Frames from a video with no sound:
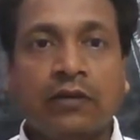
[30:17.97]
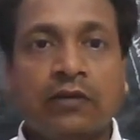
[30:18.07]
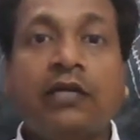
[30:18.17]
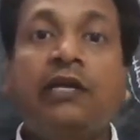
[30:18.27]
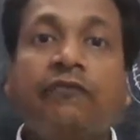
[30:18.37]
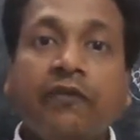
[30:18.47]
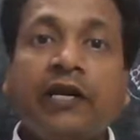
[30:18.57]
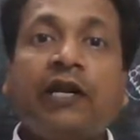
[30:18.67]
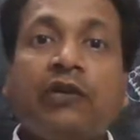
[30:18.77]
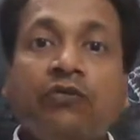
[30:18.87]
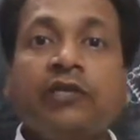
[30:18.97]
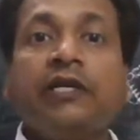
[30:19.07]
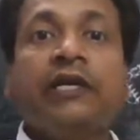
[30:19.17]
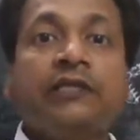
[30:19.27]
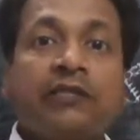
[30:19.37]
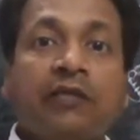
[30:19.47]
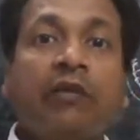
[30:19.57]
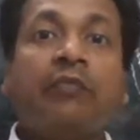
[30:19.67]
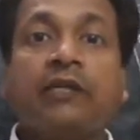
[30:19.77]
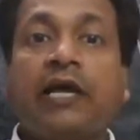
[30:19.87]
The different nutrients,
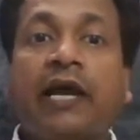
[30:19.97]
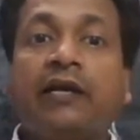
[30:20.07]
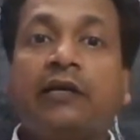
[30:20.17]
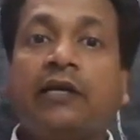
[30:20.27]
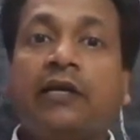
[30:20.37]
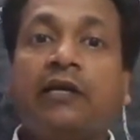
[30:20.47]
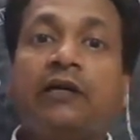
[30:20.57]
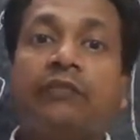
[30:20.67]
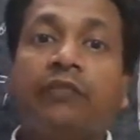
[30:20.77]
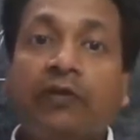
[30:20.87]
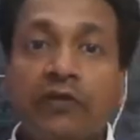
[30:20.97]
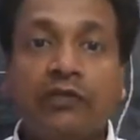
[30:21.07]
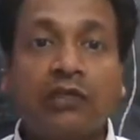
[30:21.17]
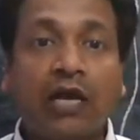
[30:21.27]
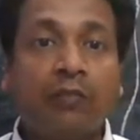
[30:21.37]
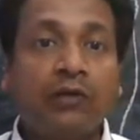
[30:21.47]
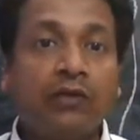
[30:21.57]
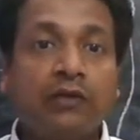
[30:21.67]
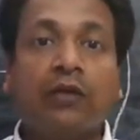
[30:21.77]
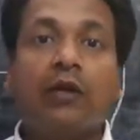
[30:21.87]
remember that in previous
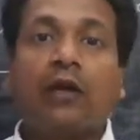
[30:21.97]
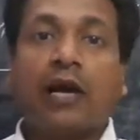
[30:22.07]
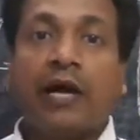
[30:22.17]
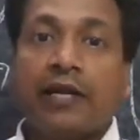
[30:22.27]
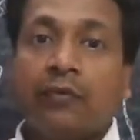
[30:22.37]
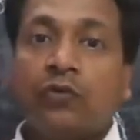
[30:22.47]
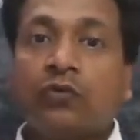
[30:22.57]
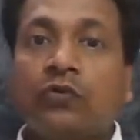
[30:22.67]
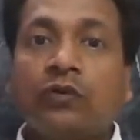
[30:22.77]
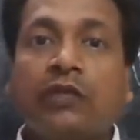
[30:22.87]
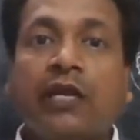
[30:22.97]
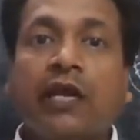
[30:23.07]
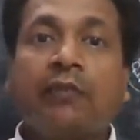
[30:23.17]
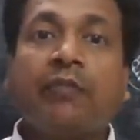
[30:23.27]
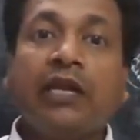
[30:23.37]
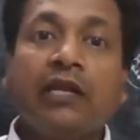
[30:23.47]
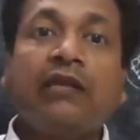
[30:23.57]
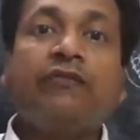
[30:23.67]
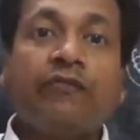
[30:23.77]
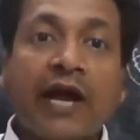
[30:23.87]
chapter I have told there are mainly
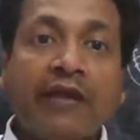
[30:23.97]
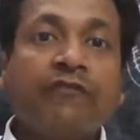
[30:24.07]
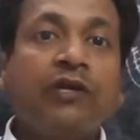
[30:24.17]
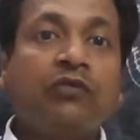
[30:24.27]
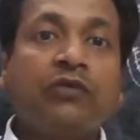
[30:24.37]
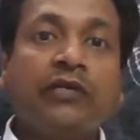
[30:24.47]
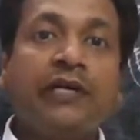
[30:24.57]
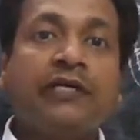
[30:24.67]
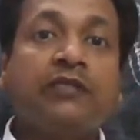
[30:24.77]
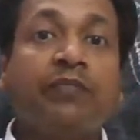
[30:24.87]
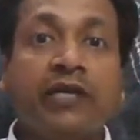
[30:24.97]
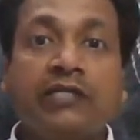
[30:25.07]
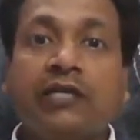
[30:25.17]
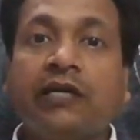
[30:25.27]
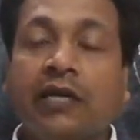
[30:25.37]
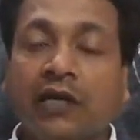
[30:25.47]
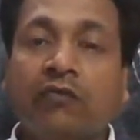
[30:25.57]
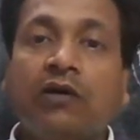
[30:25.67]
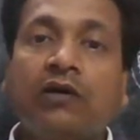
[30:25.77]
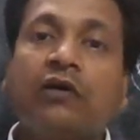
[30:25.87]
five nutrients present in
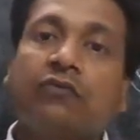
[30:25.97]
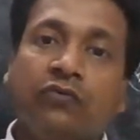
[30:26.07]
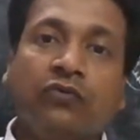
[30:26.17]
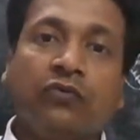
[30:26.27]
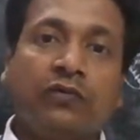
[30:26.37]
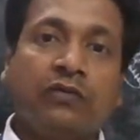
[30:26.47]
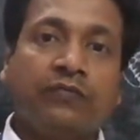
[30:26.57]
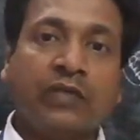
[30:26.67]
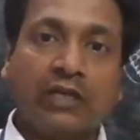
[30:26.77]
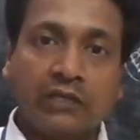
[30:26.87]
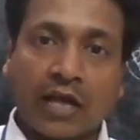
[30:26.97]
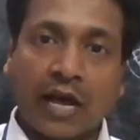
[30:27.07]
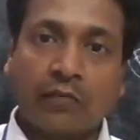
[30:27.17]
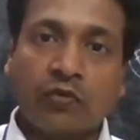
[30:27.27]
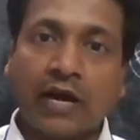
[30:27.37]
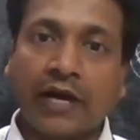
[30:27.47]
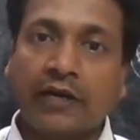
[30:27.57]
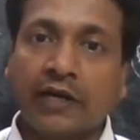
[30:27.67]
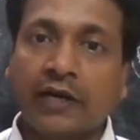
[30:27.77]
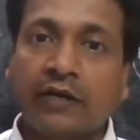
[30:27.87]
our food, that is
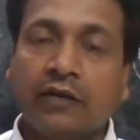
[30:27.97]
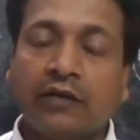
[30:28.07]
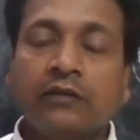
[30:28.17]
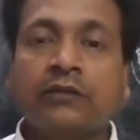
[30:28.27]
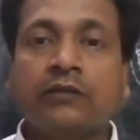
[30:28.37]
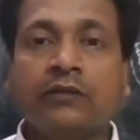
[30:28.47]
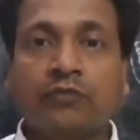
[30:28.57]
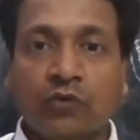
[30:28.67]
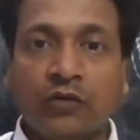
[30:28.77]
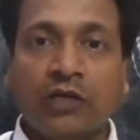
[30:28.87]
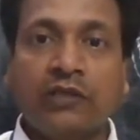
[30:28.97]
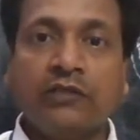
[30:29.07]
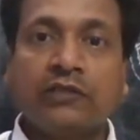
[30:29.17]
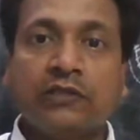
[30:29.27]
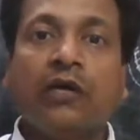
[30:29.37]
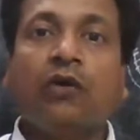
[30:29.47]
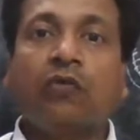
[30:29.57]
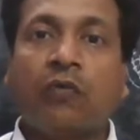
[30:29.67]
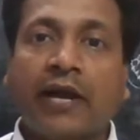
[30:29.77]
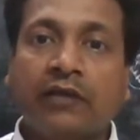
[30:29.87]
carbohydrates, proteins,
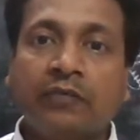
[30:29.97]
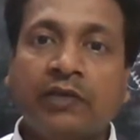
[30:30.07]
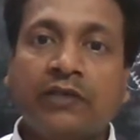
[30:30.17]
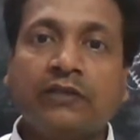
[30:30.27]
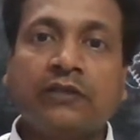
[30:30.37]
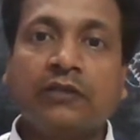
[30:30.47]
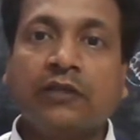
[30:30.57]
vitamins,